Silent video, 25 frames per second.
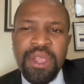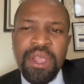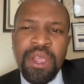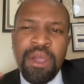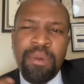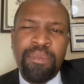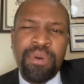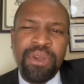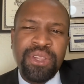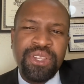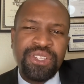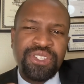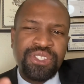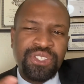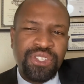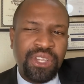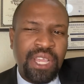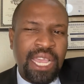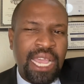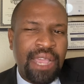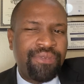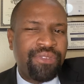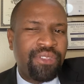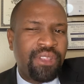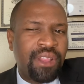but you still
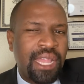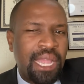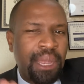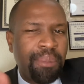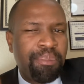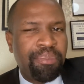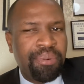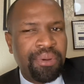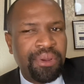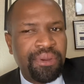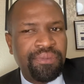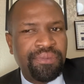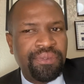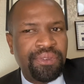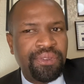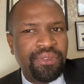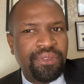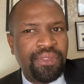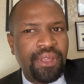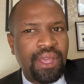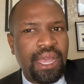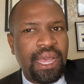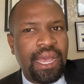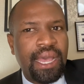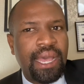have to like preview
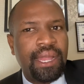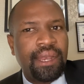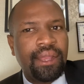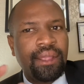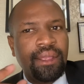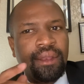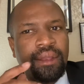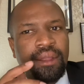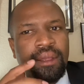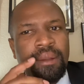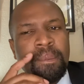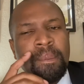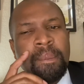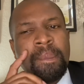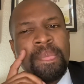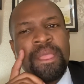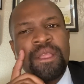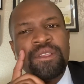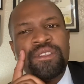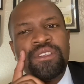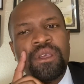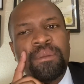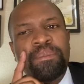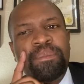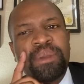that.
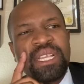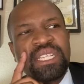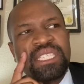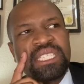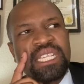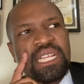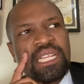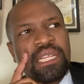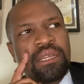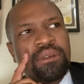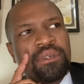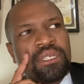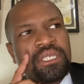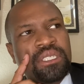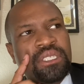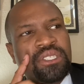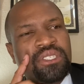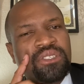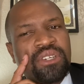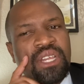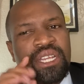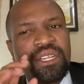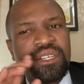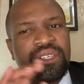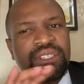So basically, what you're
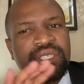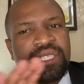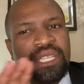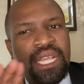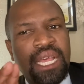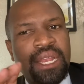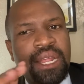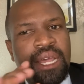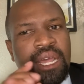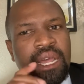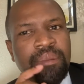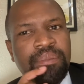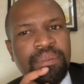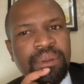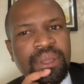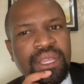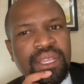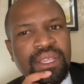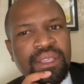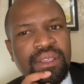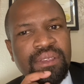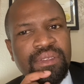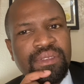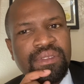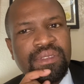trying to set up
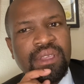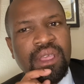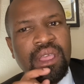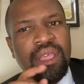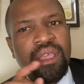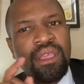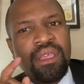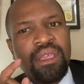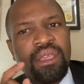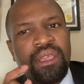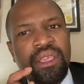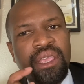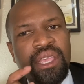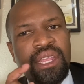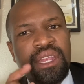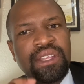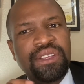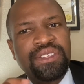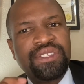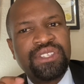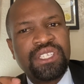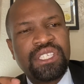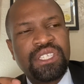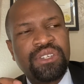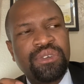is in a
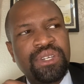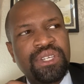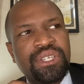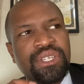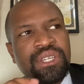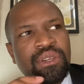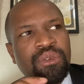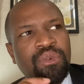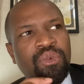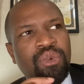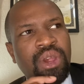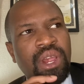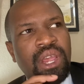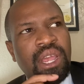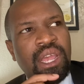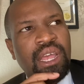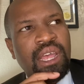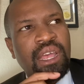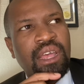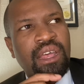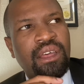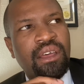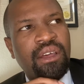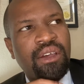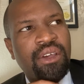situation
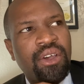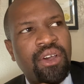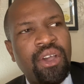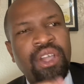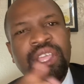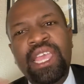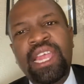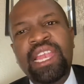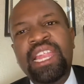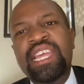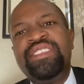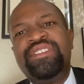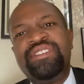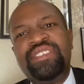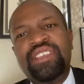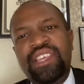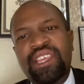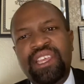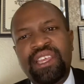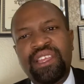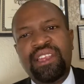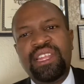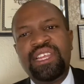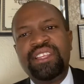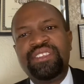where, okay, let's
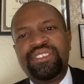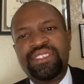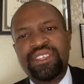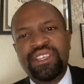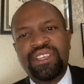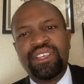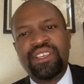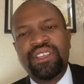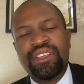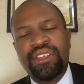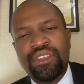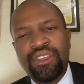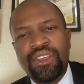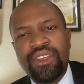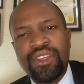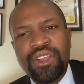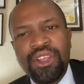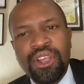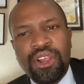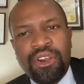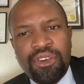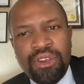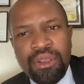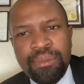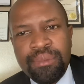say you're in a
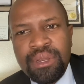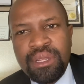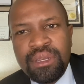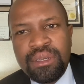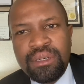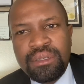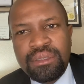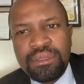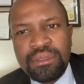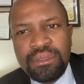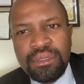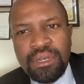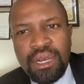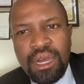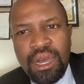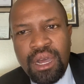criminal,